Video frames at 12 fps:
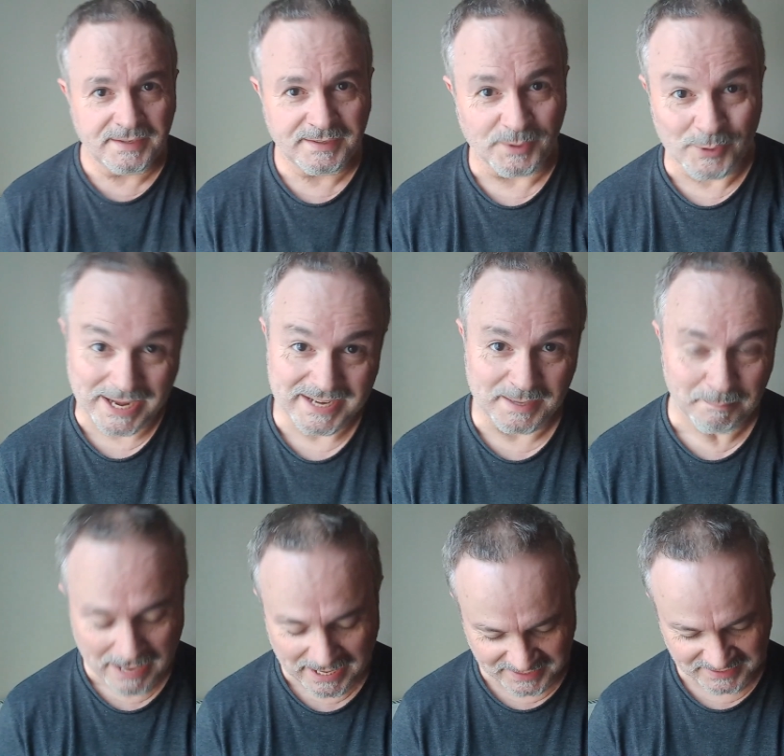Okay, I'm
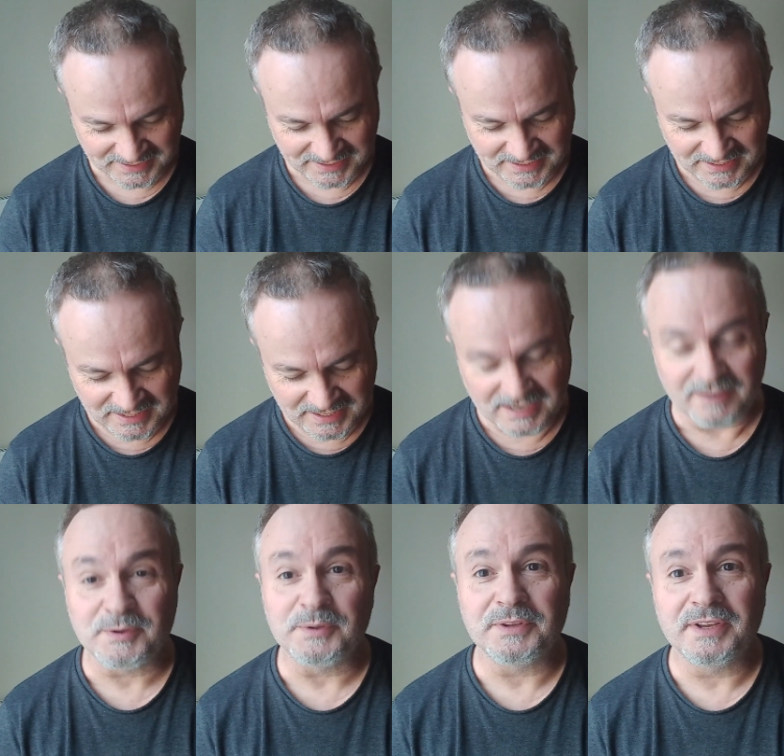back. I've got